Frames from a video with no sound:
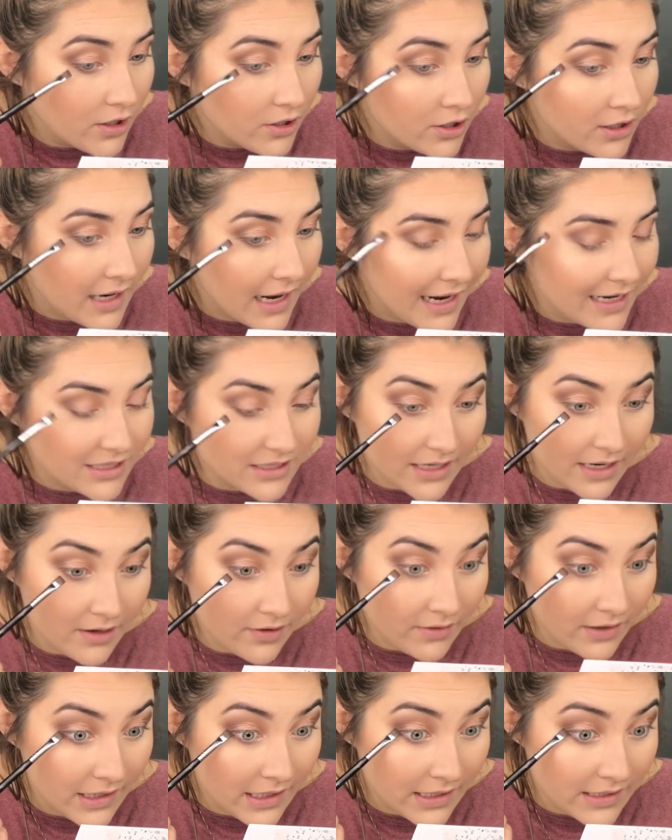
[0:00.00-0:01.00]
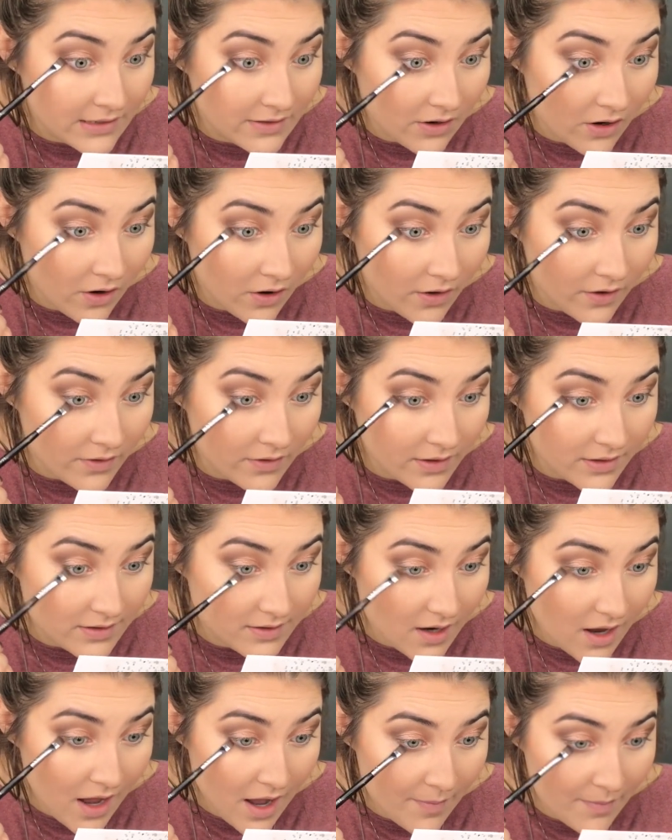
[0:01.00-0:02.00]
your eyeshadow is on the
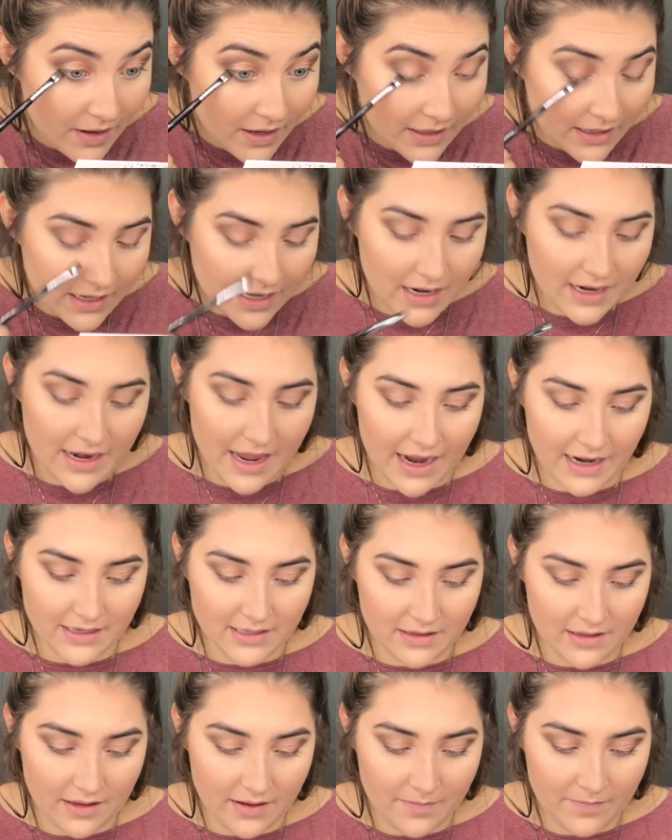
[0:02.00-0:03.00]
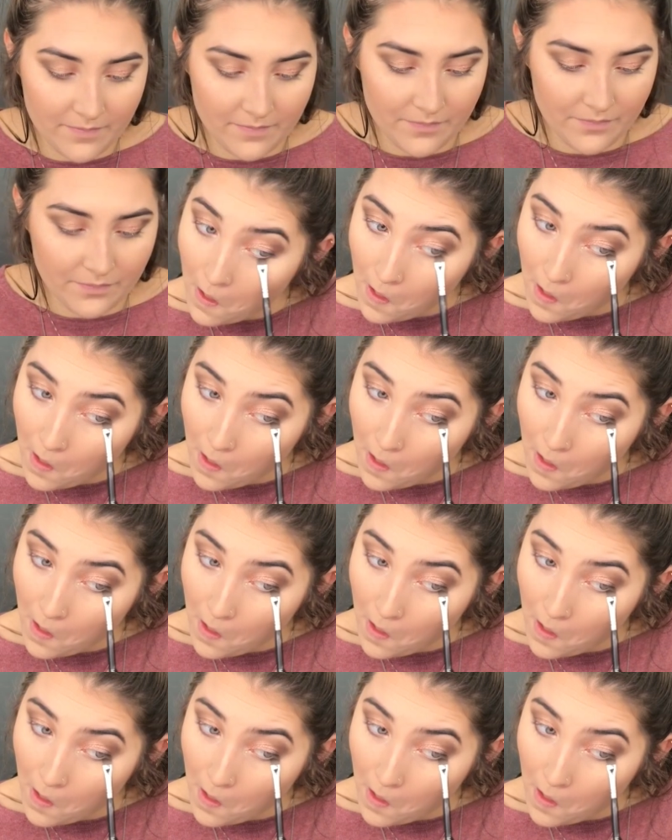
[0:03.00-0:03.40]
top and connect them.